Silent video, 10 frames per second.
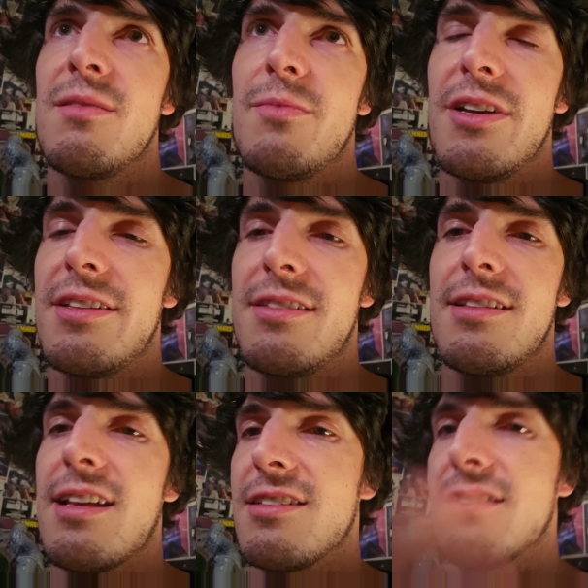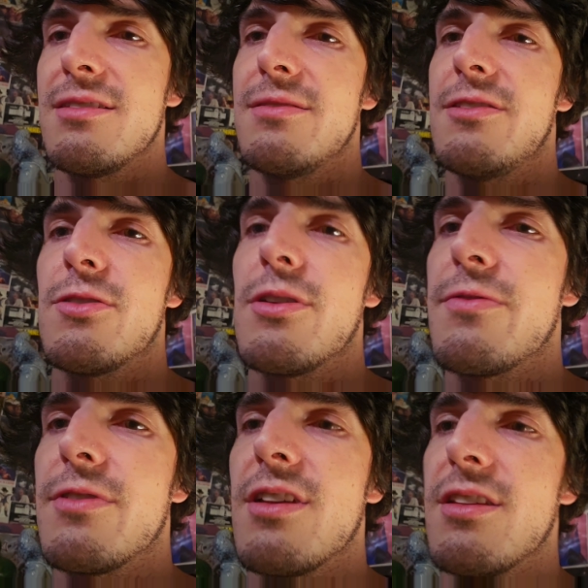But that's a story
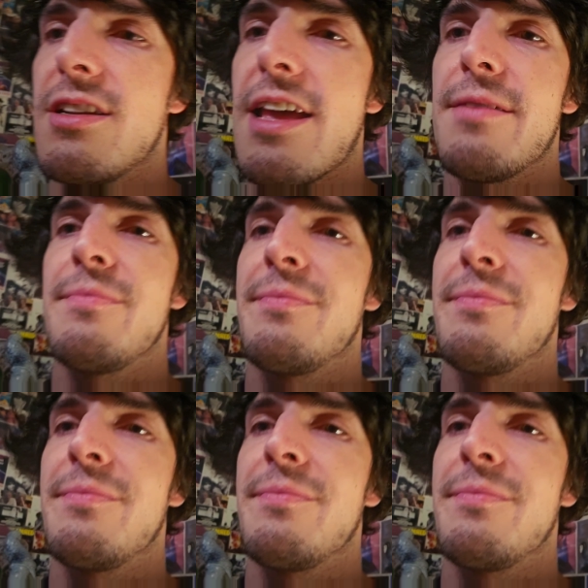for another day.